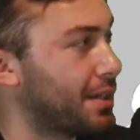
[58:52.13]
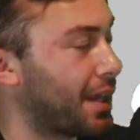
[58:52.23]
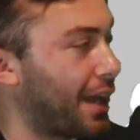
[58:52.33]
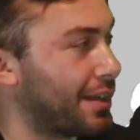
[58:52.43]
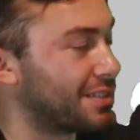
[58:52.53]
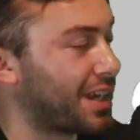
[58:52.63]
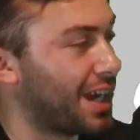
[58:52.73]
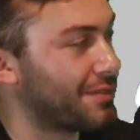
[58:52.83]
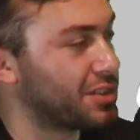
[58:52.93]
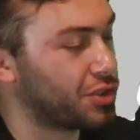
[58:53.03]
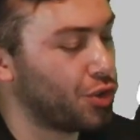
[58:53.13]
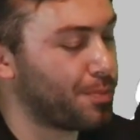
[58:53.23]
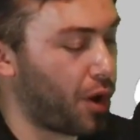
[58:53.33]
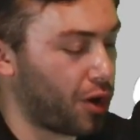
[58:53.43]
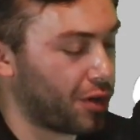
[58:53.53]
And it's kind of a
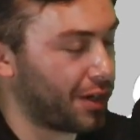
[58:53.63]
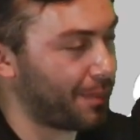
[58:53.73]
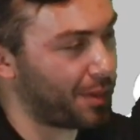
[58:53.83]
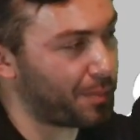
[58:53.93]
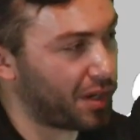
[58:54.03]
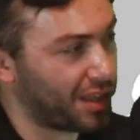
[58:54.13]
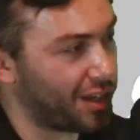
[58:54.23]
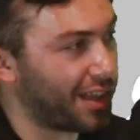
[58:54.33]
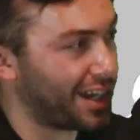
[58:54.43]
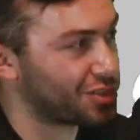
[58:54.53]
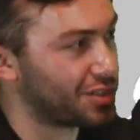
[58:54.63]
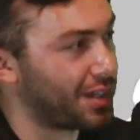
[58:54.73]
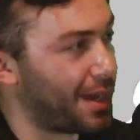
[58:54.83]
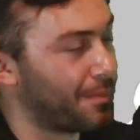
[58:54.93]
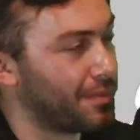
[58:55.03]
2-parter. I'm going to put in a little extra.
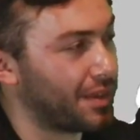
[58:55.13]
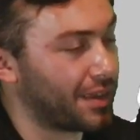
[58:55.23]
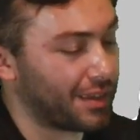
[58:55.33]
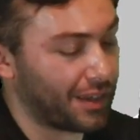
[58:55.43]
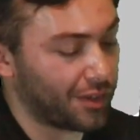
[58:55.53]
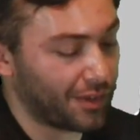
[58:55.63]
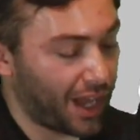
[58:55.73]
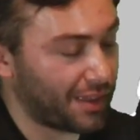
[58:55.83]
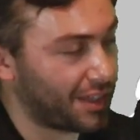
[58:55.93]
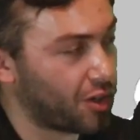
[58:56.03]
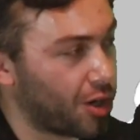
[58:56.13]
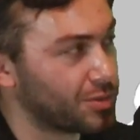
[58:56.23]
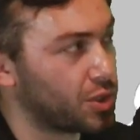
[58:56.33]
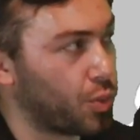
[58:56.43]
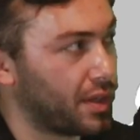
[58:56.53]
I think
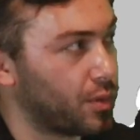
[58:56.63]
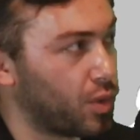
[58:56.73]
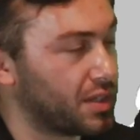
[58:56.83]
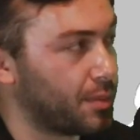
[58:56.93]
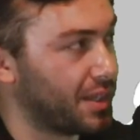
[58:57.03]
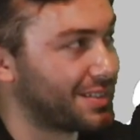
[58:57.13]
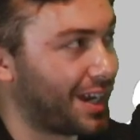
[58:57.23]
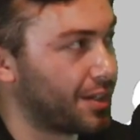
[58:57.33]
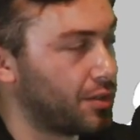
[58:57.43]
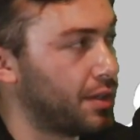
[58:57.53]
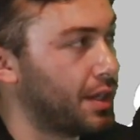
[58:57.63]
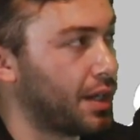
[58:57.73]
Carmel's going to win the 1AA title.